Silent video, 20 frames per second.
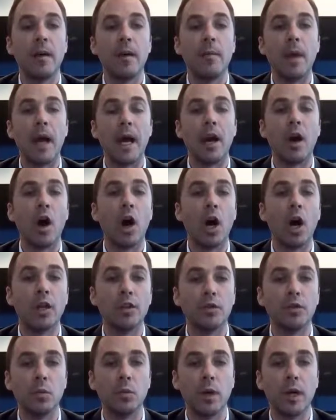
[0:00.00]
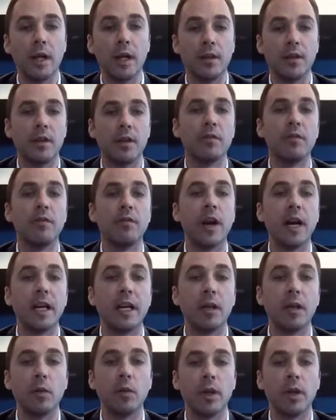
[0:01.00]
at odds with and
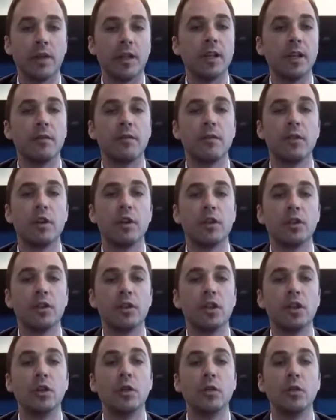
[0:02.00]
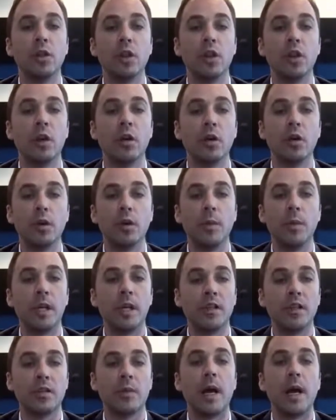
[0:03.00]
fighting with and adverse to the local
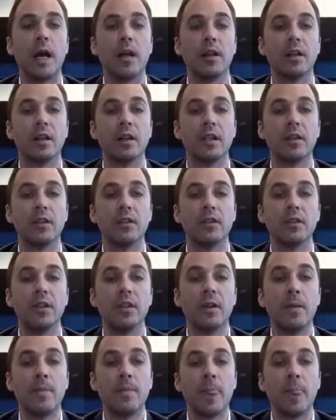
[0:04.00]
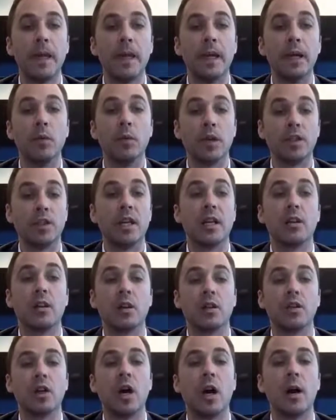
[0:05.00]
municipalities in which they
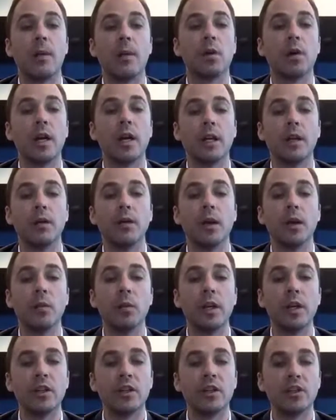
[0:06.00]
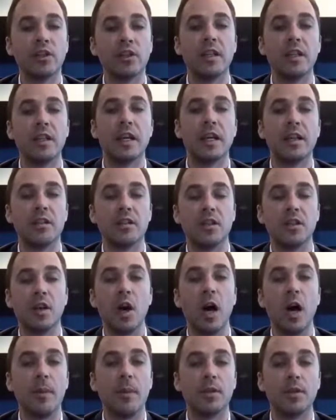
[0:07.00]
look to operate. And we just see that as the
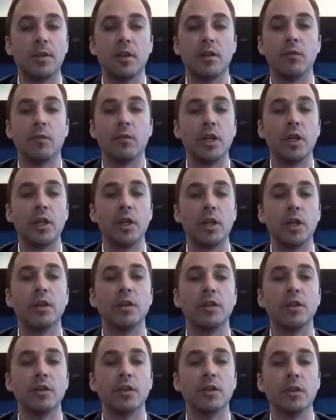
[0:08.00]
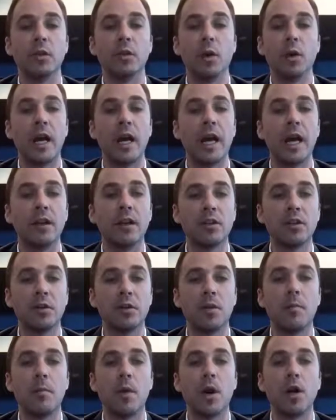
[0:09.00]
opposite of what you want to do. You want to
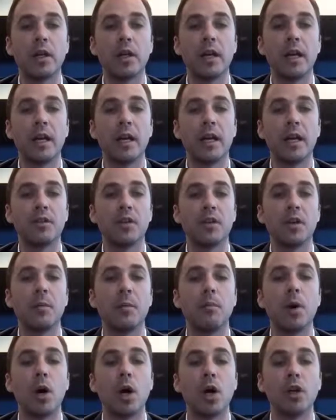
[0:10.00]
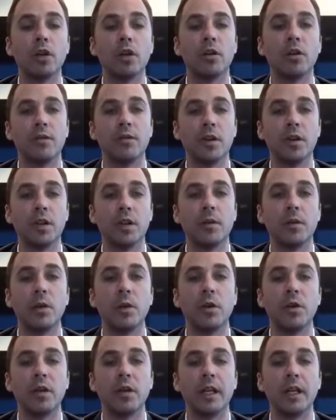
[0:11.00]
enter a market as a partner of the
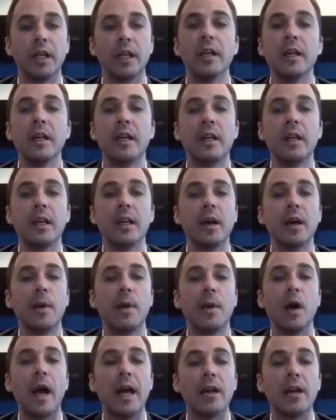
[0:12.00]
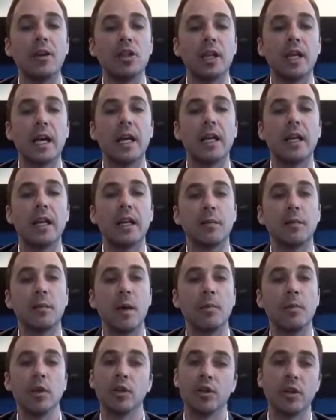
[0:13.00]
community, about educating
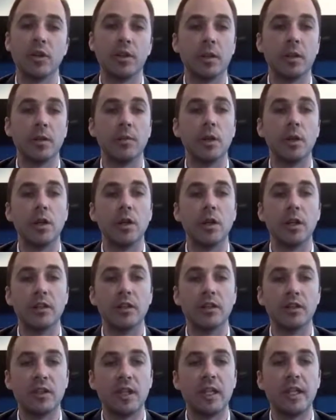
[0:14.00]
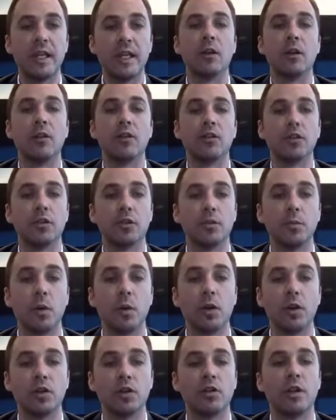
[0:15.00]
members of the community, city councils,
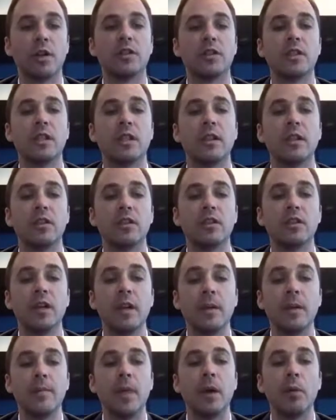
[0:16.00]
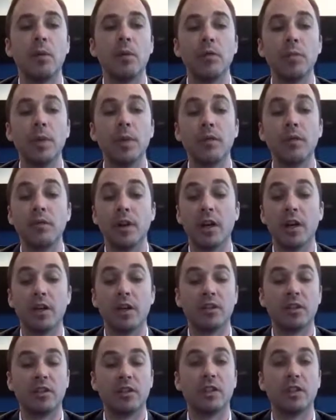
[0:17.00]
board of trustees, and we've been very
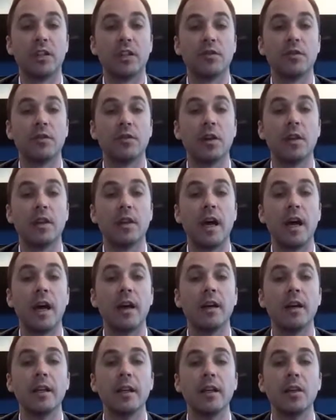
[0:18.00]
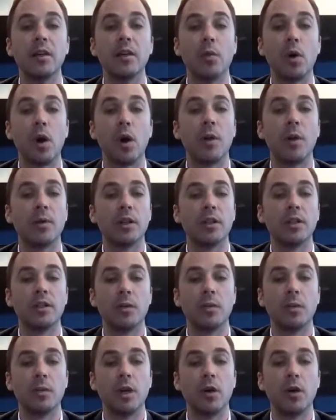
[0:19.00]
successful at that in the properties
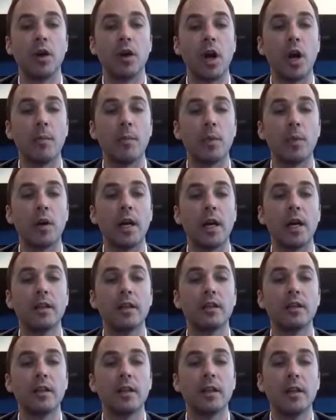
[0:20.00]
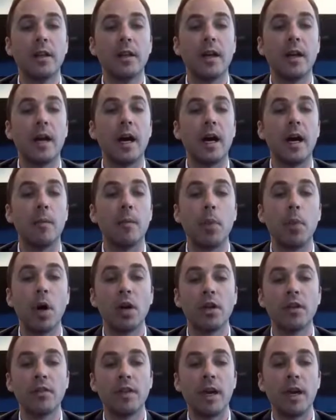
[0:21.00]
that we own and operate. Part of